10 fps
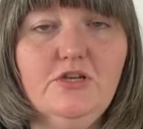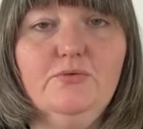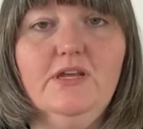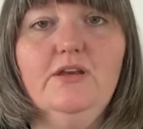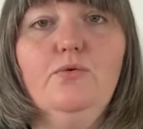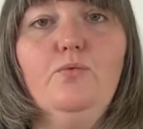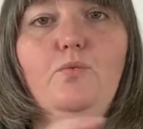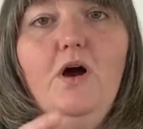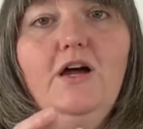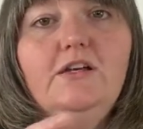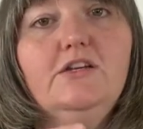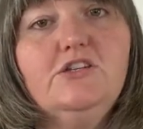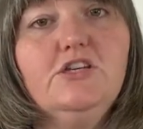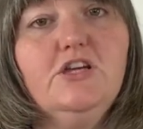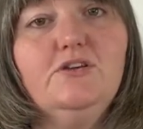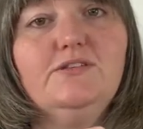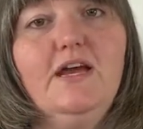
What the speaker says: You will need one to use